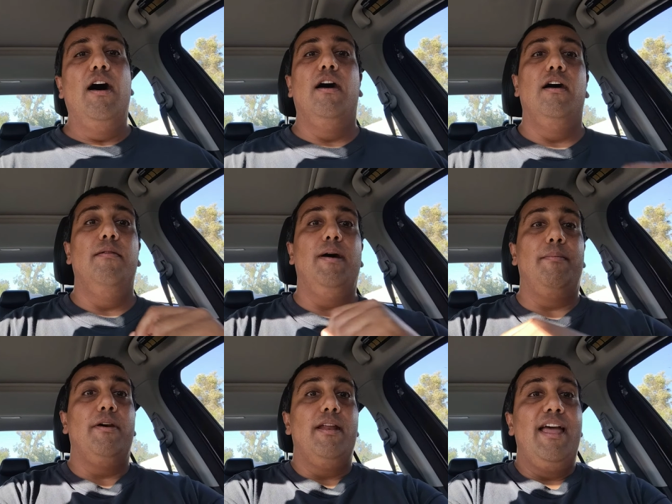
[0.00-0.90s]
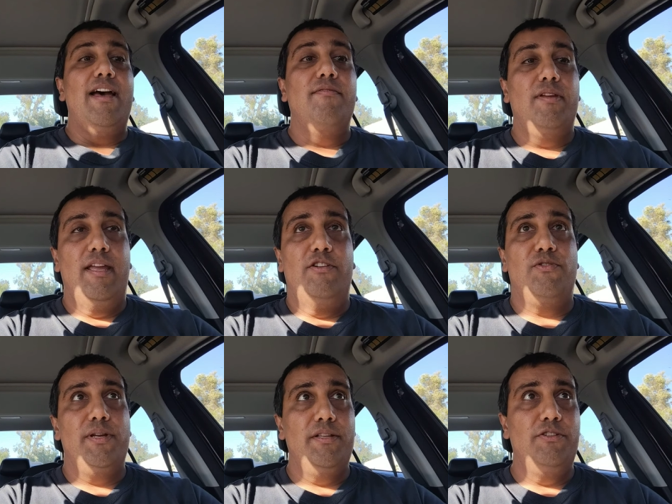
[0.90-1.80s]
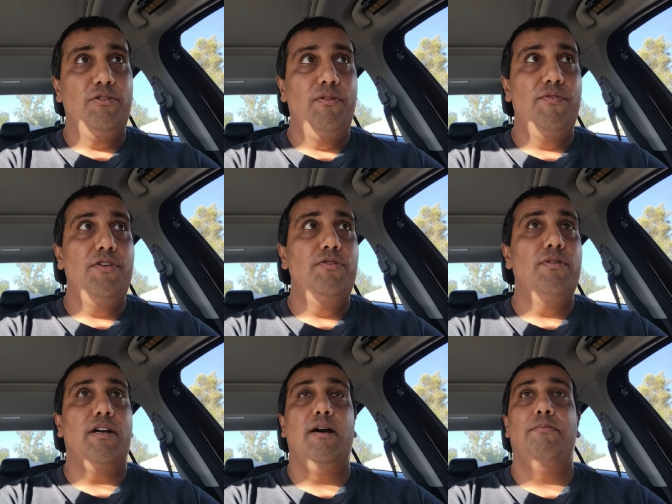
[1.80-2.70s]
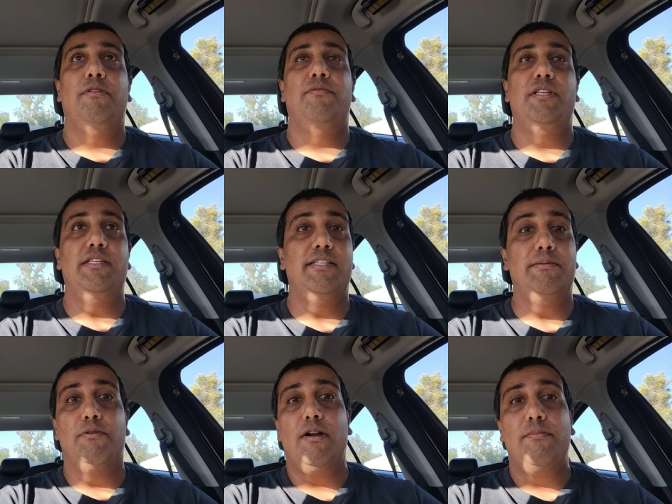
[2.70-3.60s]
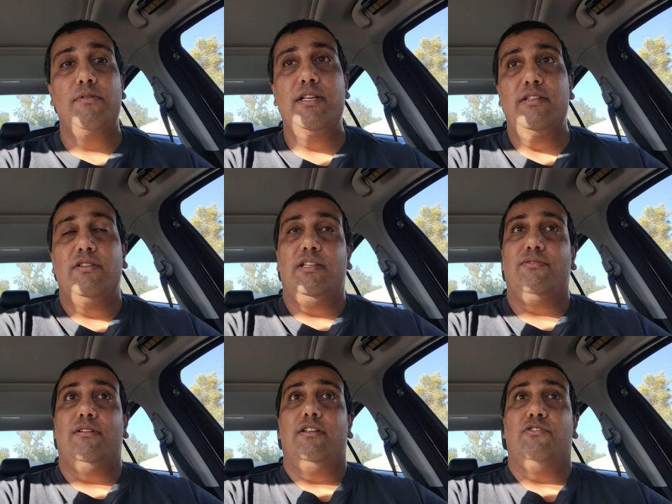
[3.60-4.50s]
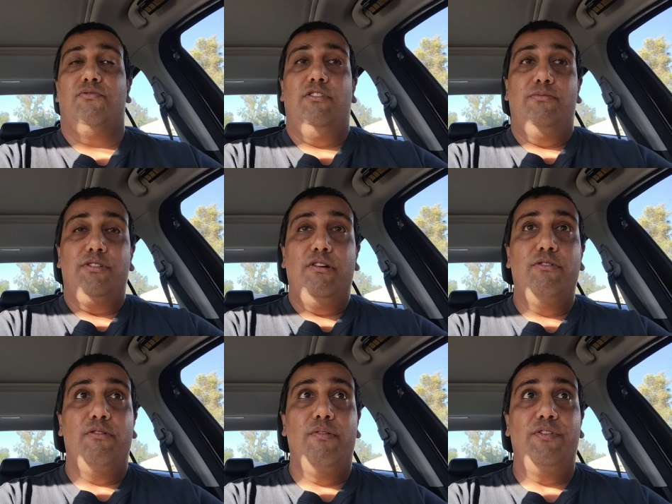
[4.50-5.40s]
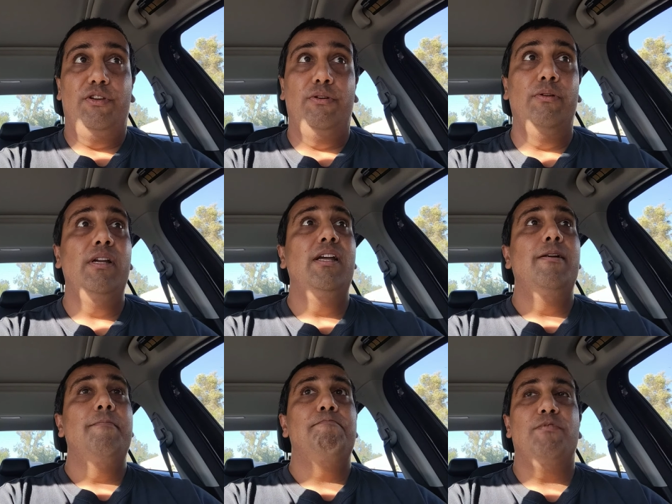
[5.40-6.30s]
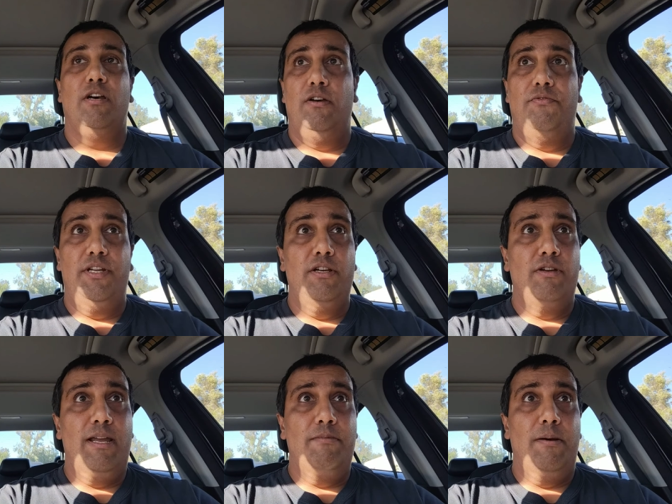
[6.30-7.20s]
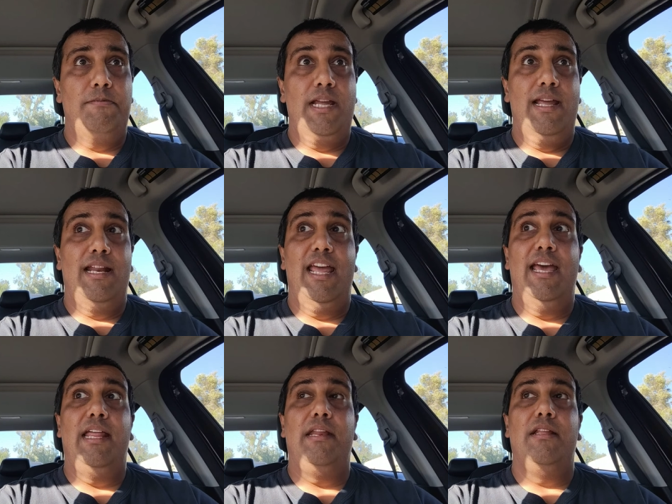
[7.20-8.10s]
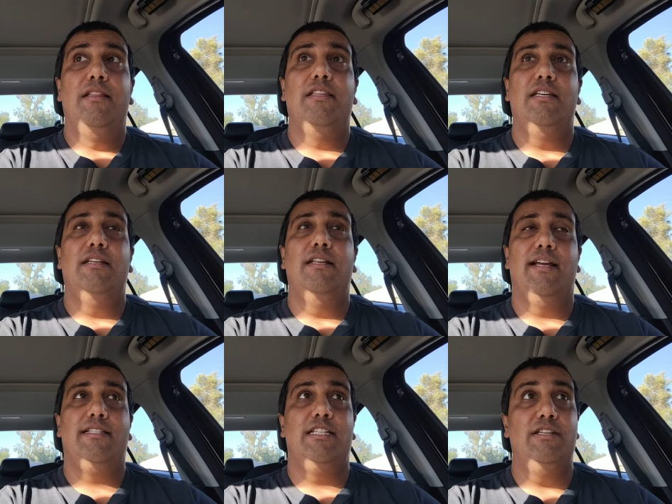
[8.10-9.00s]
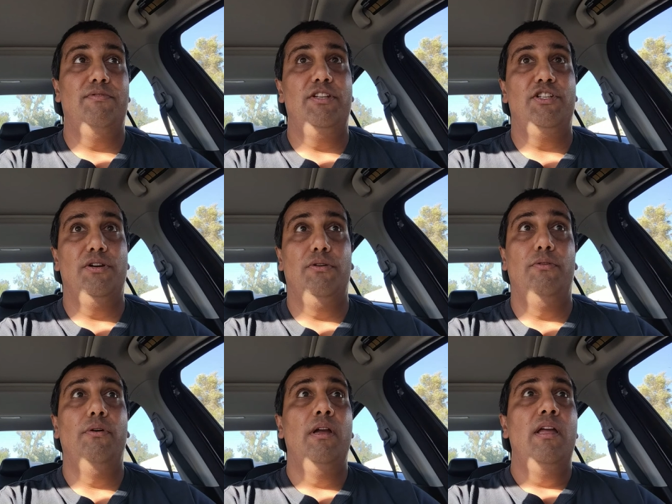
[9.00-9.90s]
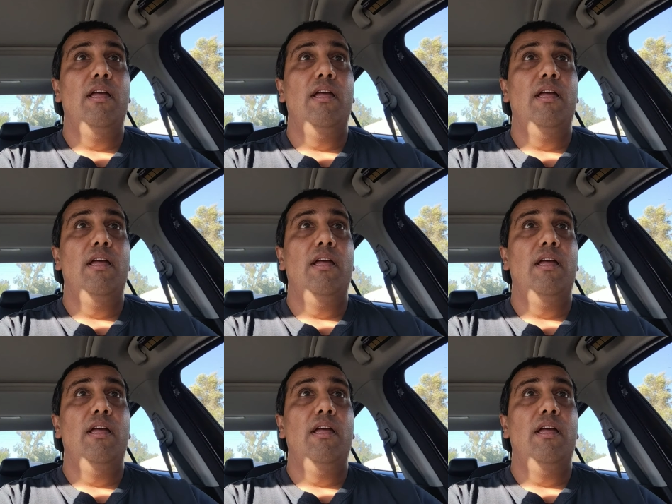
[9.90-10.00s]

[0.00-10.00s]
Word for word: Um, I'm gonna have a trailer to review, a couple of DC properties as far as films go to review, a video game update, and the next TV show